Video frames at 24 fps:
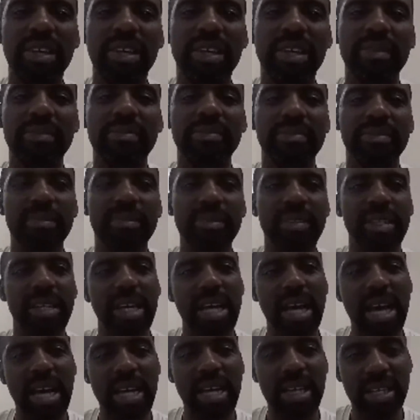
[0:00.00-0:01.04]
in,
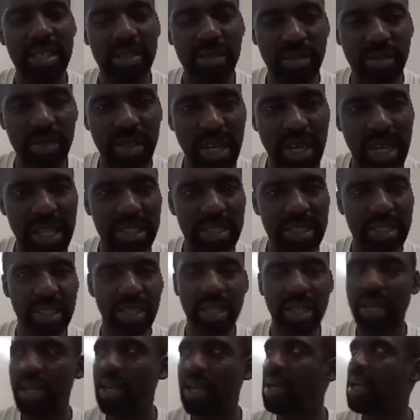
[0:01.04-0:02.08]
and they do that
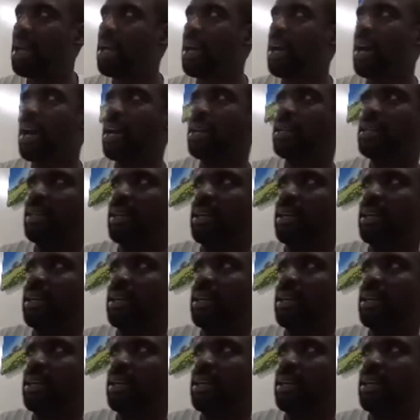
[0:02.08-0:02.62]
at